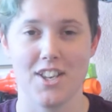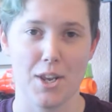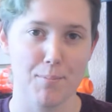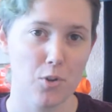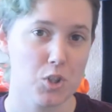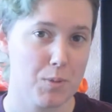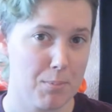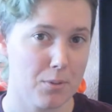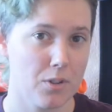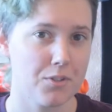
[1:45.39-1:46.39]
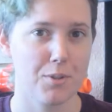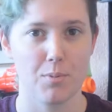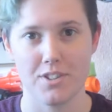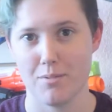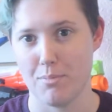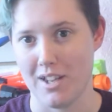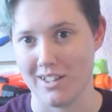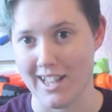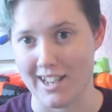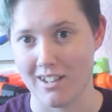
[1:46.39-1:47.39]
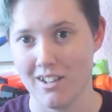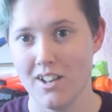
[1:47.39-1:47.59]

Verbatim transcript: and most people only print in P L A.